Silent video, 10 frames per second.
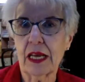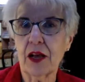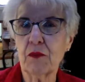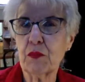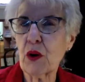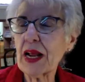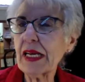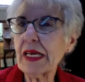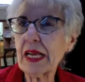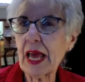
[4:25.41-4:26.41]
and
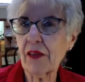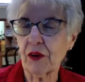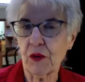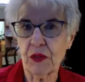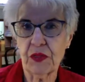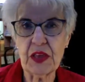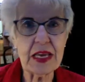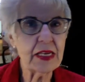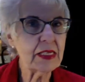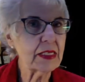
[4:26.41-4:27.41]
braid together
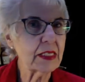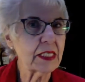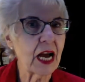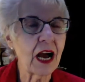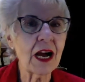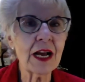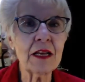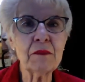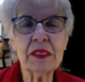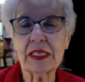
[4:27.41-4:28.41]
these
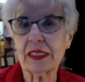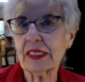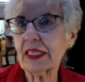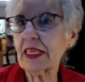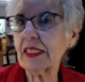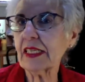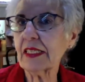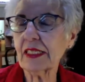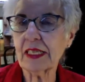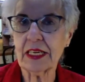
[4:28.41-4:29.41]
times and
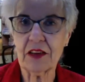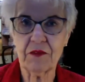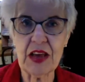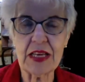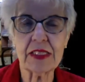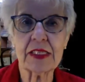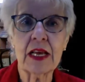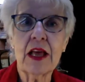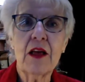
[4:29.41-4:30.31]
seasons and events